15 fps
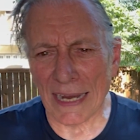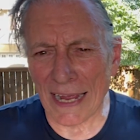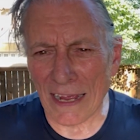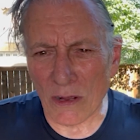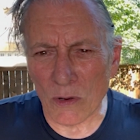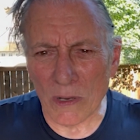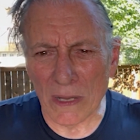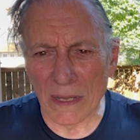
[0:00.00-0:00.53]

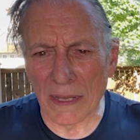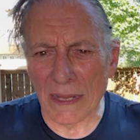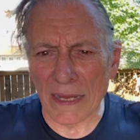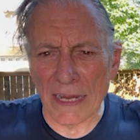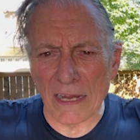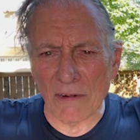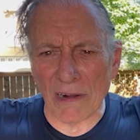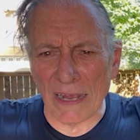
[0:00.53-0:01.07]
now,
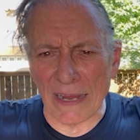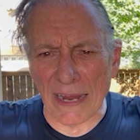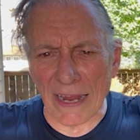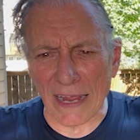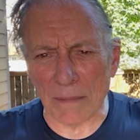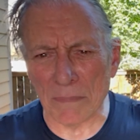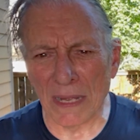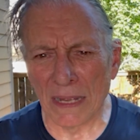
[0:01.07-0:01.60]
here I
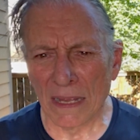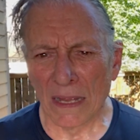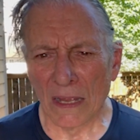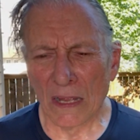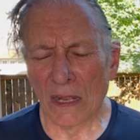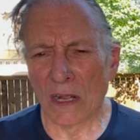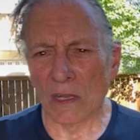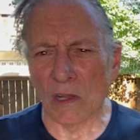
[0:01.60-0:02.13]
am,
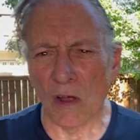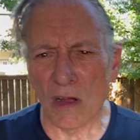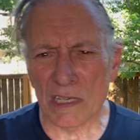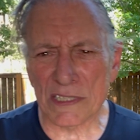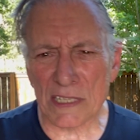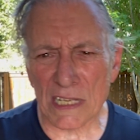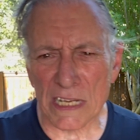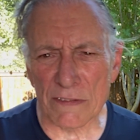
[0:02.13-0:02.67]
long
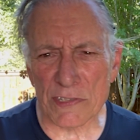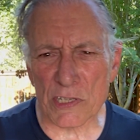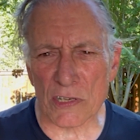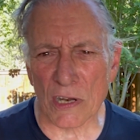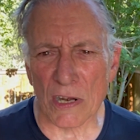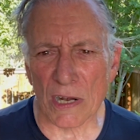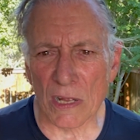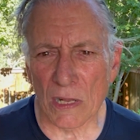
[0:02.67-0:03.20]
sleeve
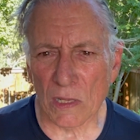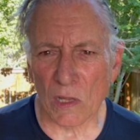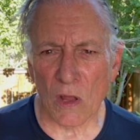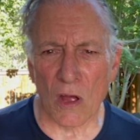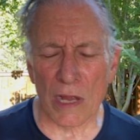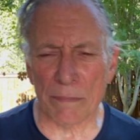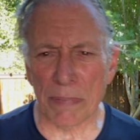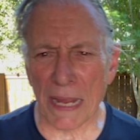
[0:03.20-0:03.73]
shirt,
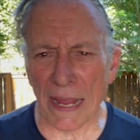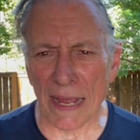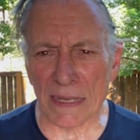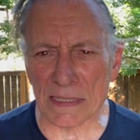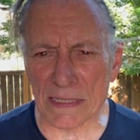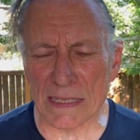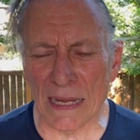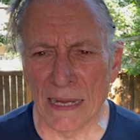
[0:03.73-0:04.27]
long
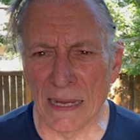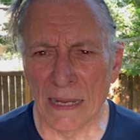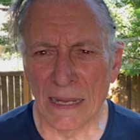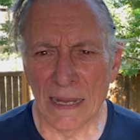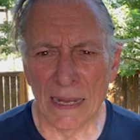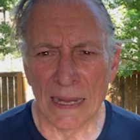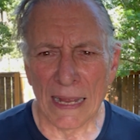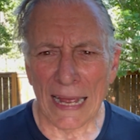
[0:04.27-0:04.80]
pants,
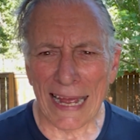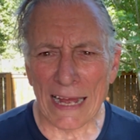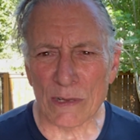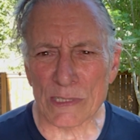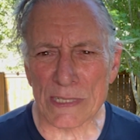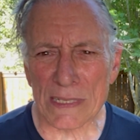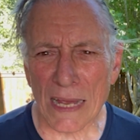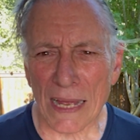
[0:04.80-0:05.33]

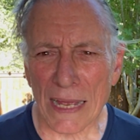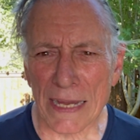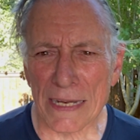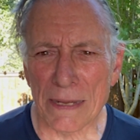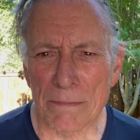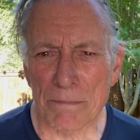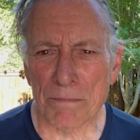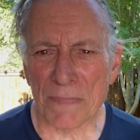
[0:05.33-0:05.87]
outside,
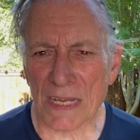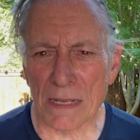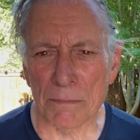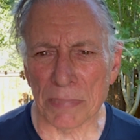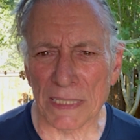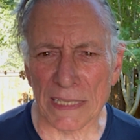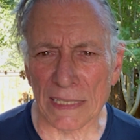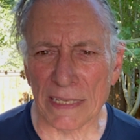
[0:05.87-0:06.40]

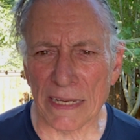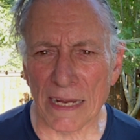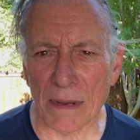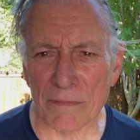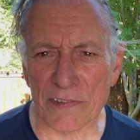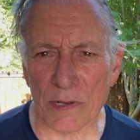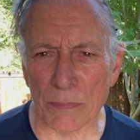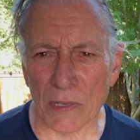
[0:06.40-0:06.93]
completely
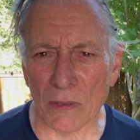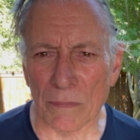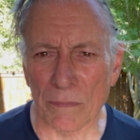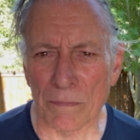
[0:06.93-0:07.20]
comfortable.